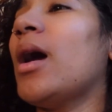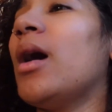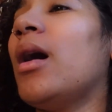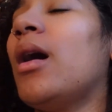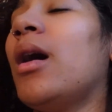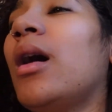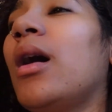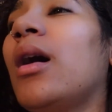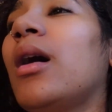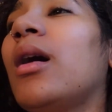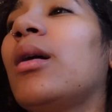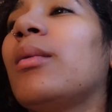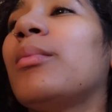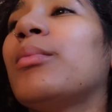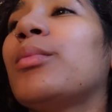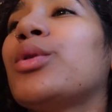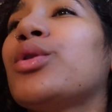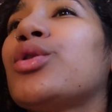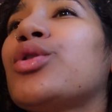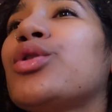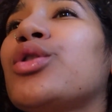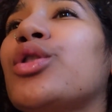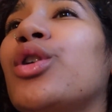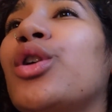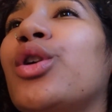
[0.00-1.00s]
Um,
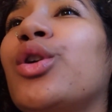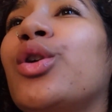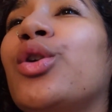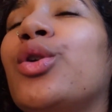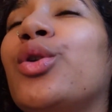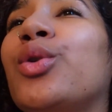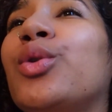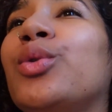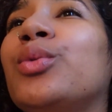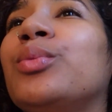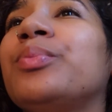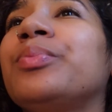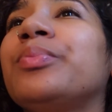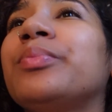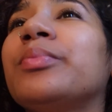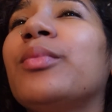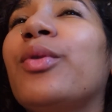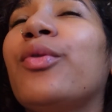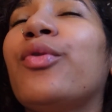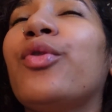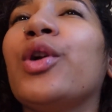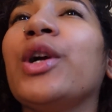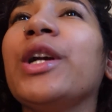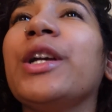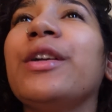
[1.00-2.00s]
so
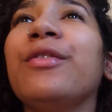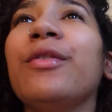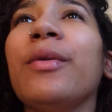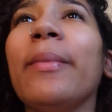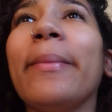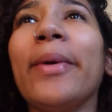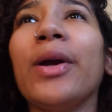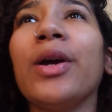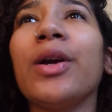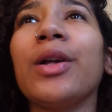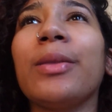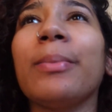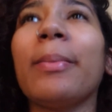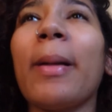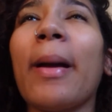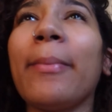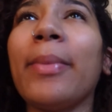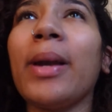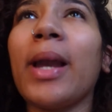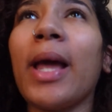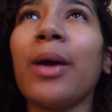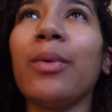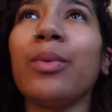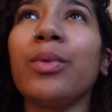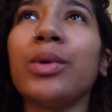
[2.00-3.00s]
before giving birth, my
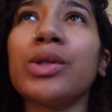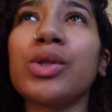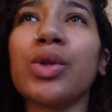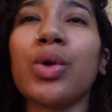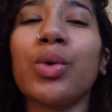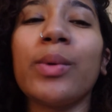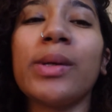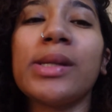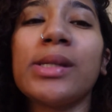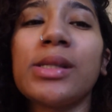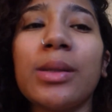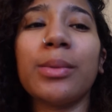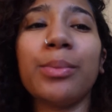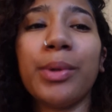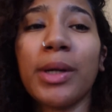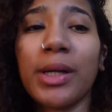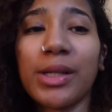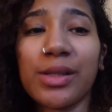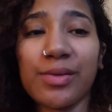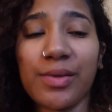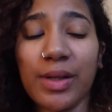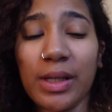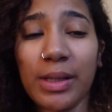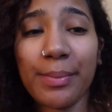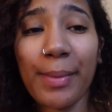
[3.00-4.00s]
plan was always
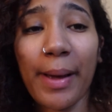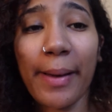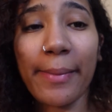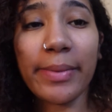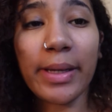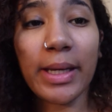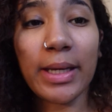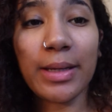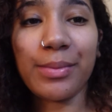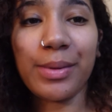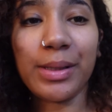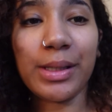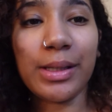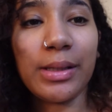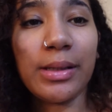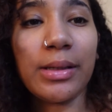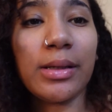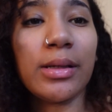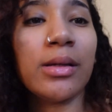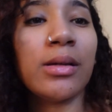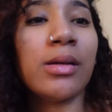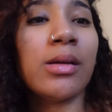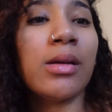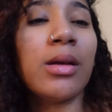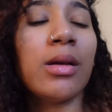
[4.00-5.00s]
breastfeed my baby.
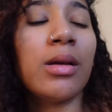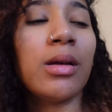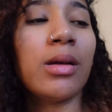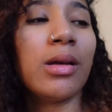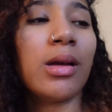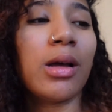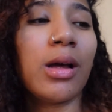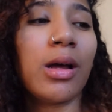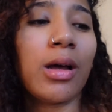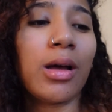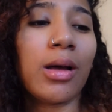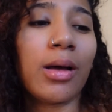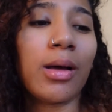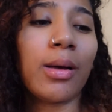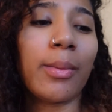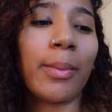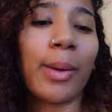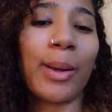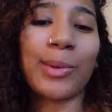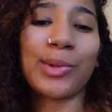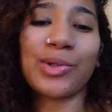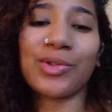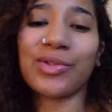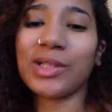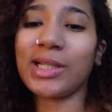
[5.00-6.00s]
Um,
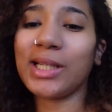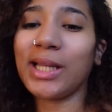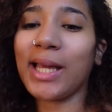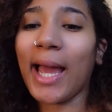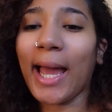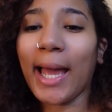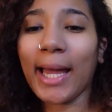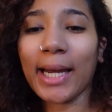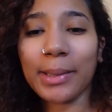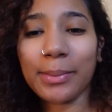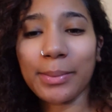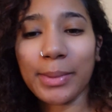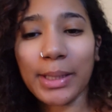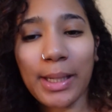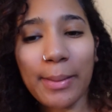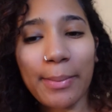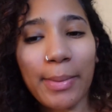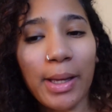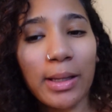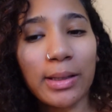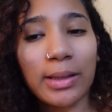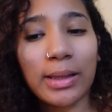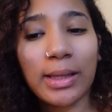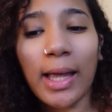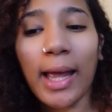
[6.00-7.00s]
I was really adamant
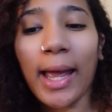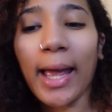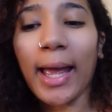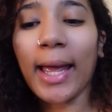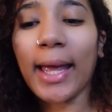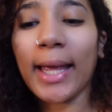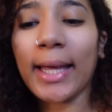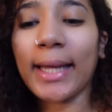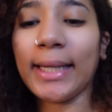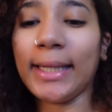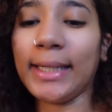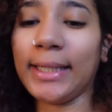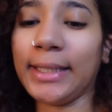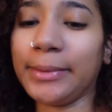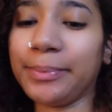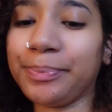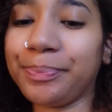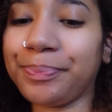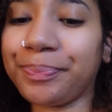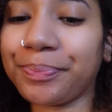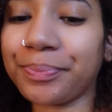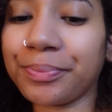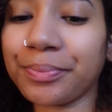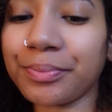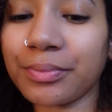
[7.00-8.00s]
about that
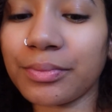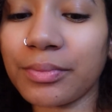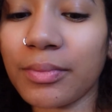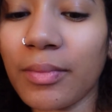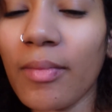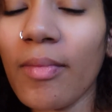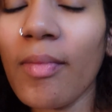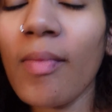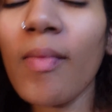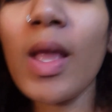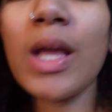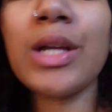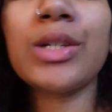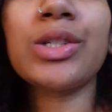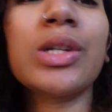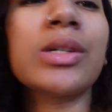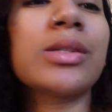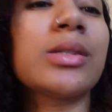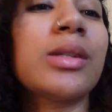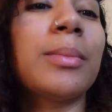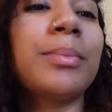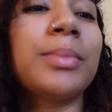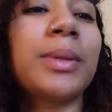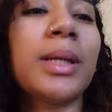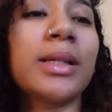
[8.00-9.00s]
and it's just
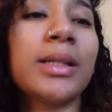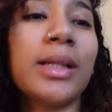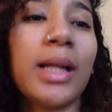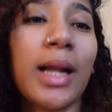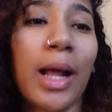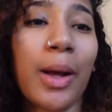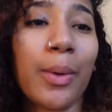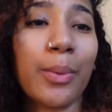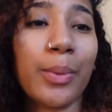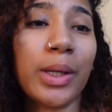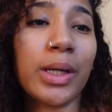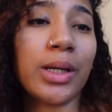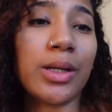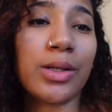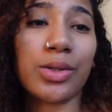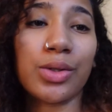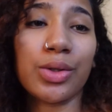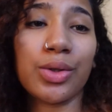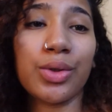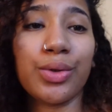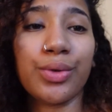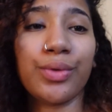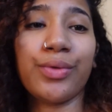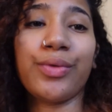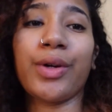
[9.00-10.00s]
something that I wanted
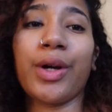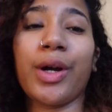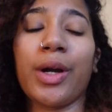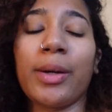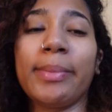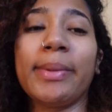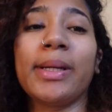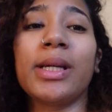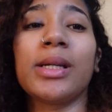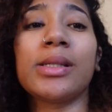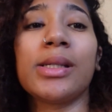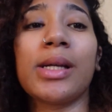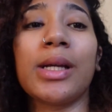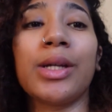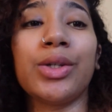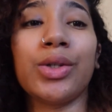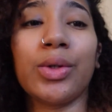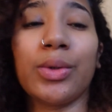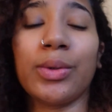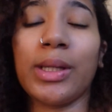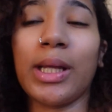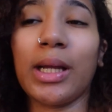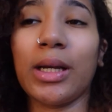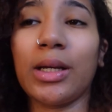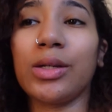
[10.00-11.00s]
to do for her because I
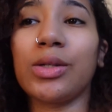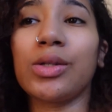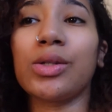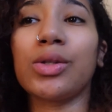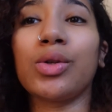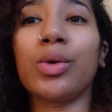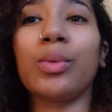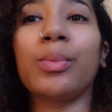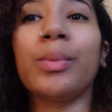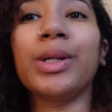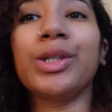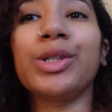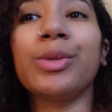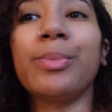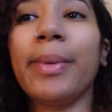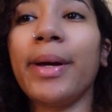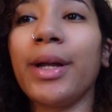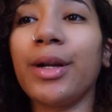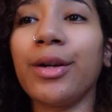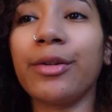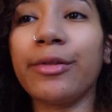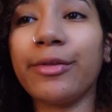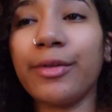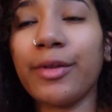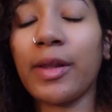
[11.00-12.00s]
know that it's so much
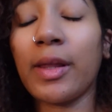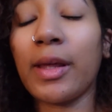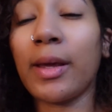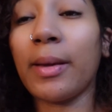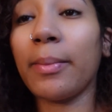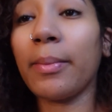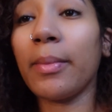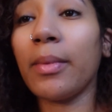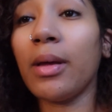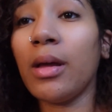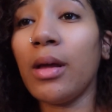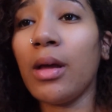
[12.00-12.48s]
better for them.